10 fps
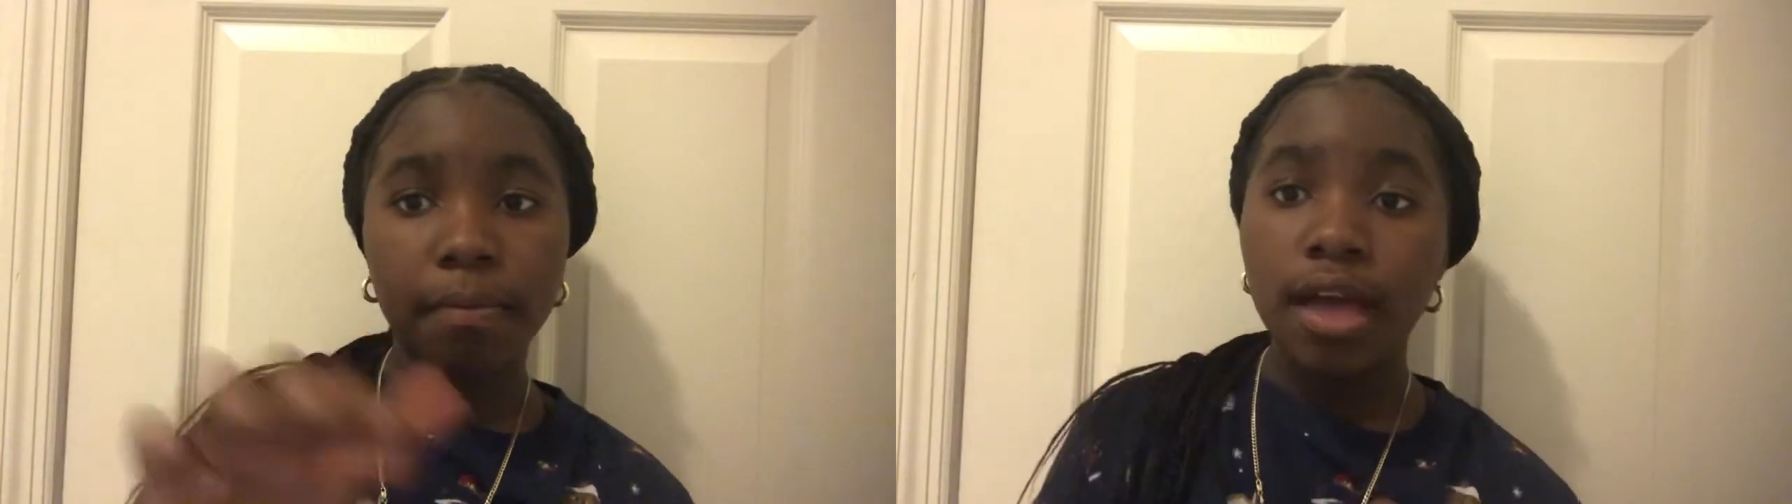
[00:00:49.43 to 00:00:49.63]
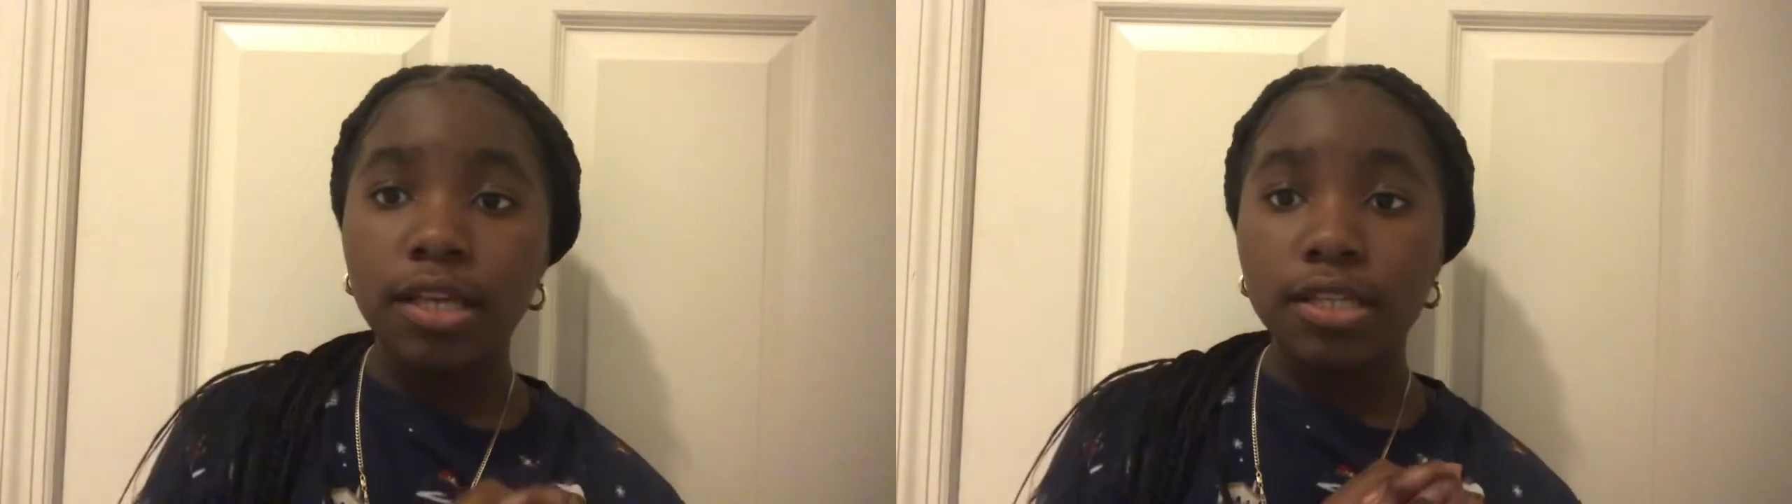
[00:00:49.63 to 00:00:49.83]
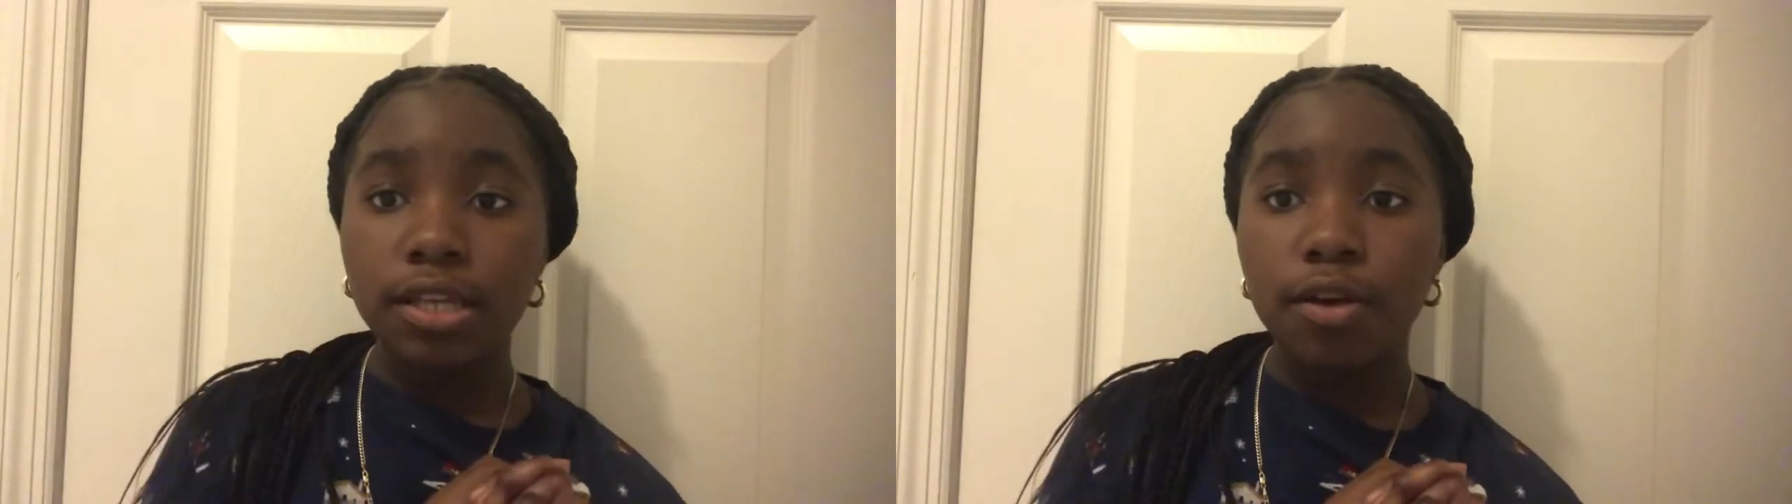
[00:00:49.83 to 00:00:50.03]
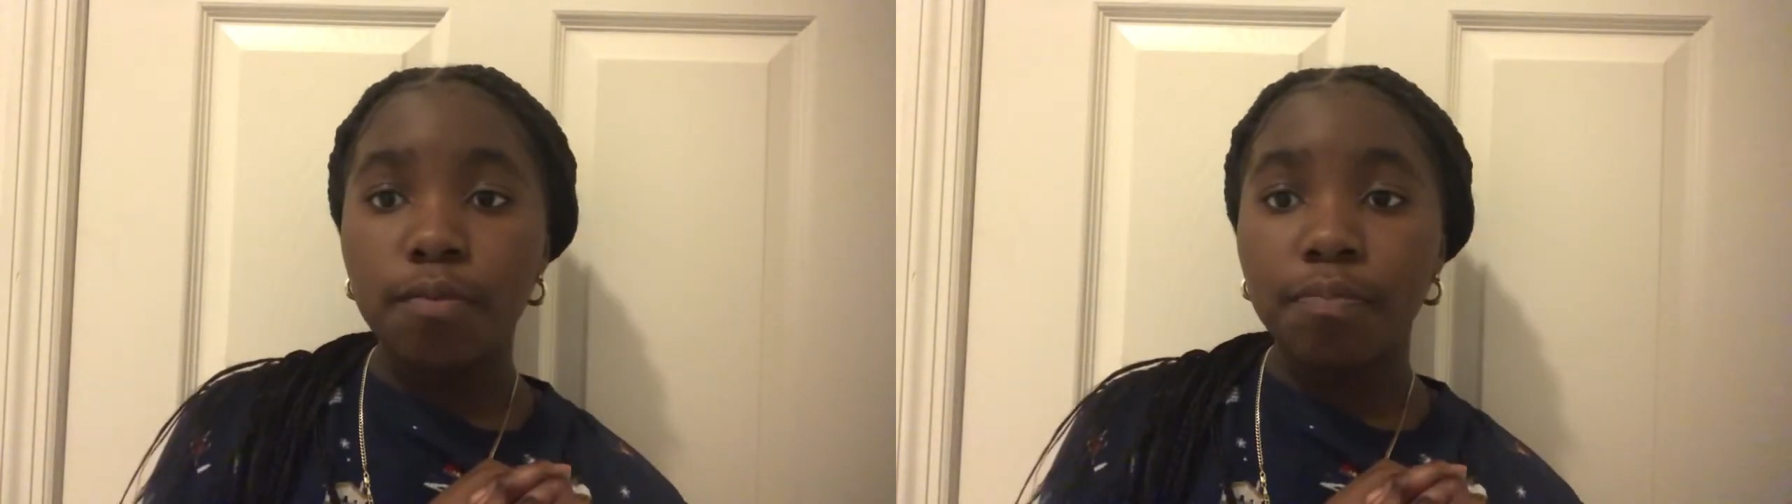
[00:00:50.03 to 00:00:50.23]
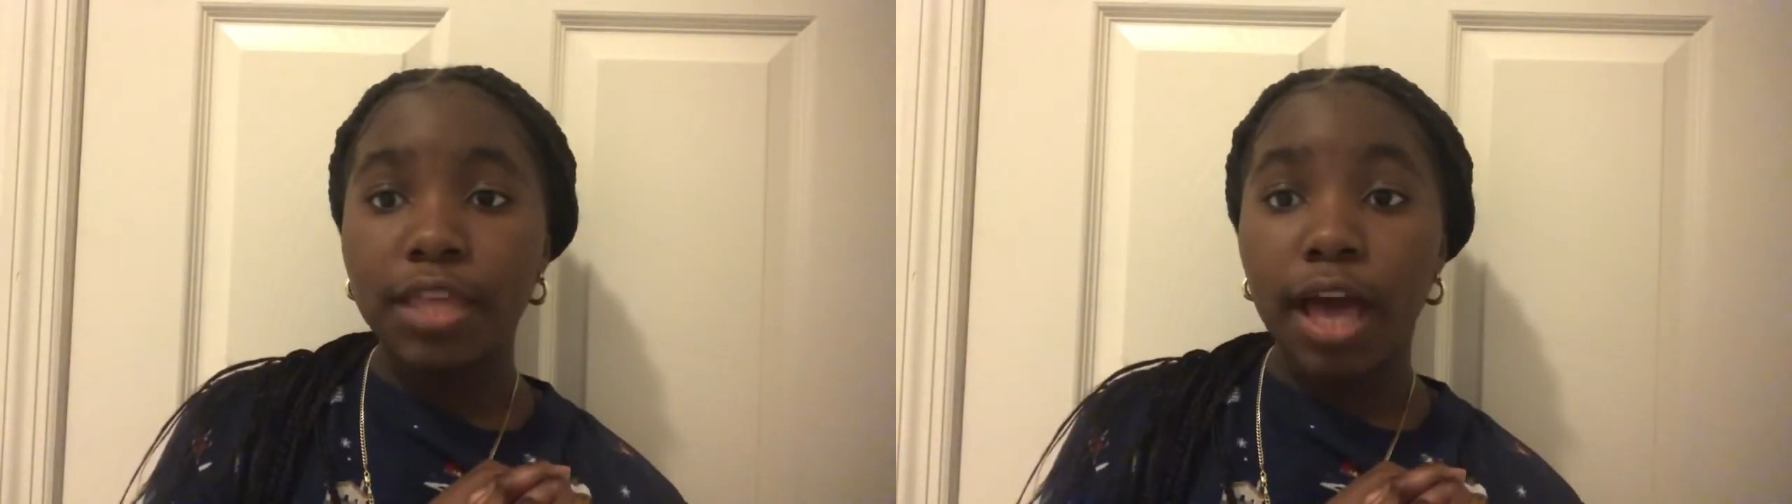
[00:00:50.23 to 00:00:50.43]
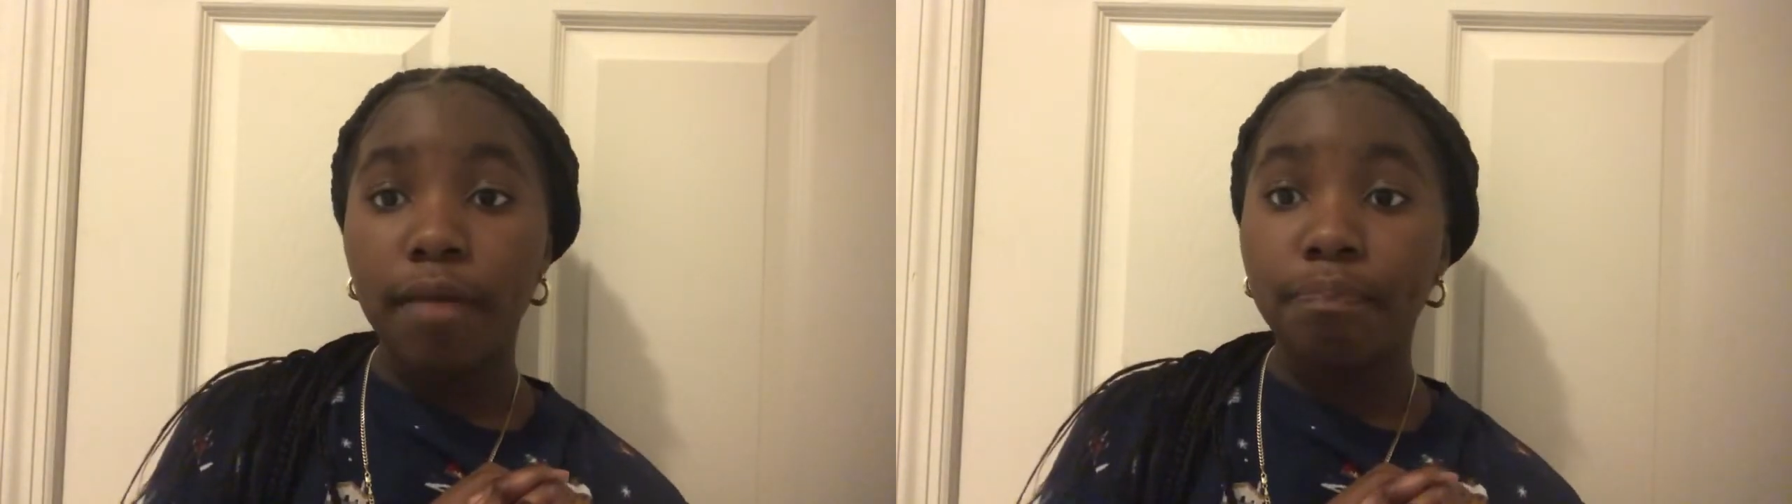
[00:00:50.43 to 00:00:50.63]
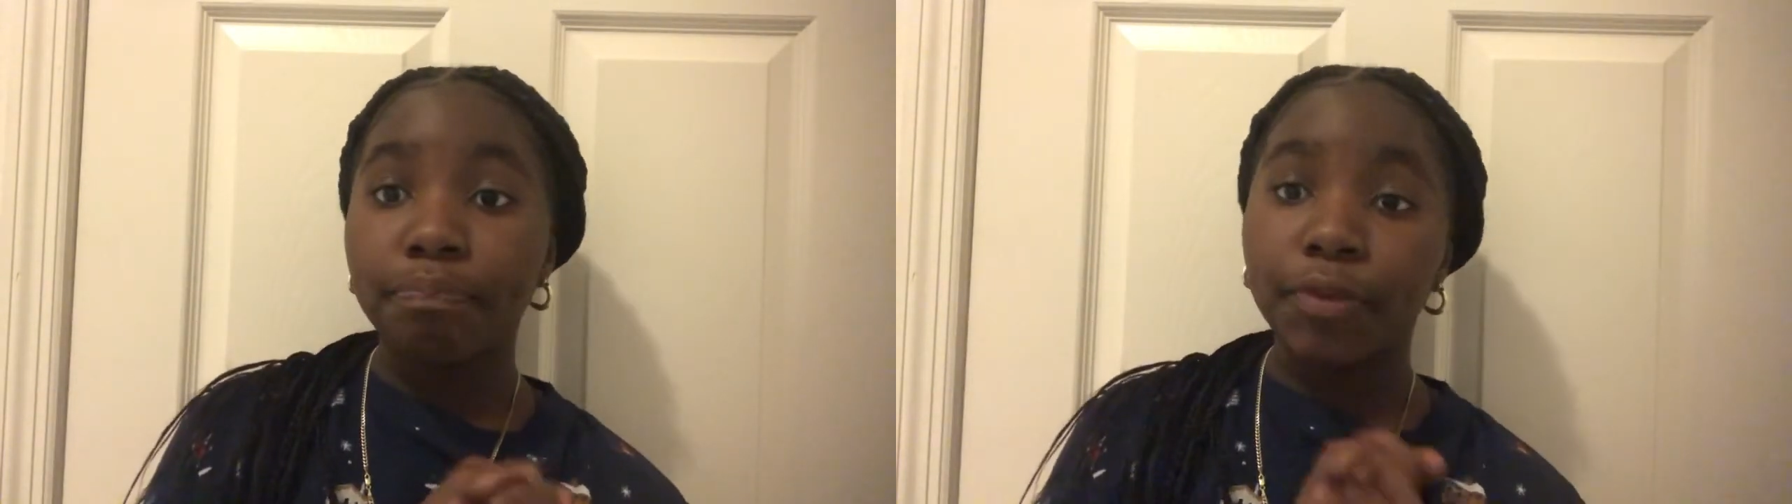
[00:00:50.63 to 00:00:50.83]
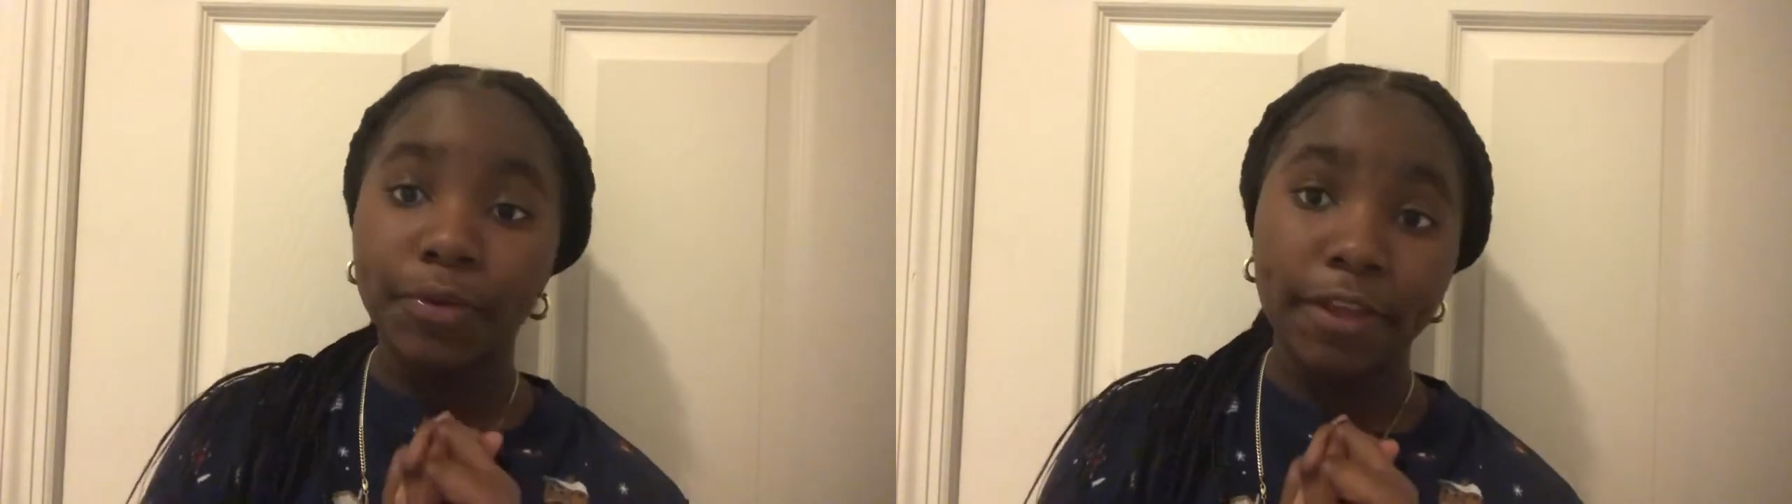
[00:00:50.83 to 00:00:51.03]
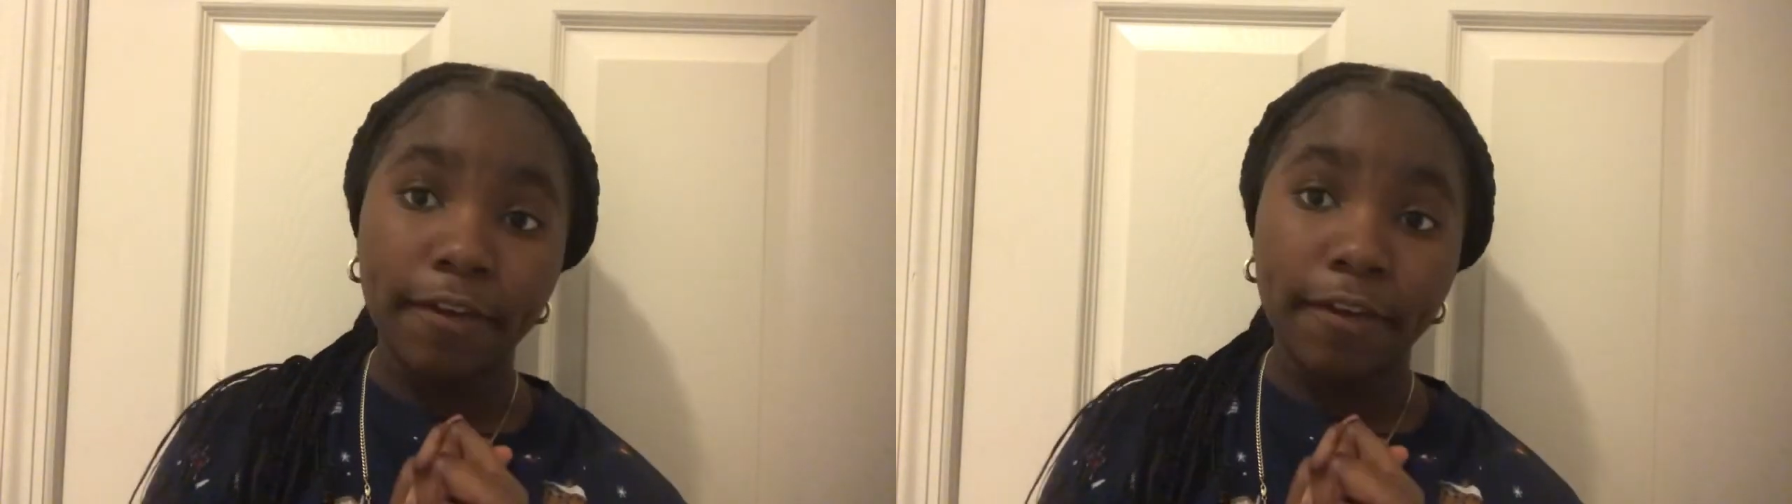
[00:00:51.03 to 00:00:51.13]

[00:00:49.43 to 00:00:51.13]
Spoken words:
So yeah, without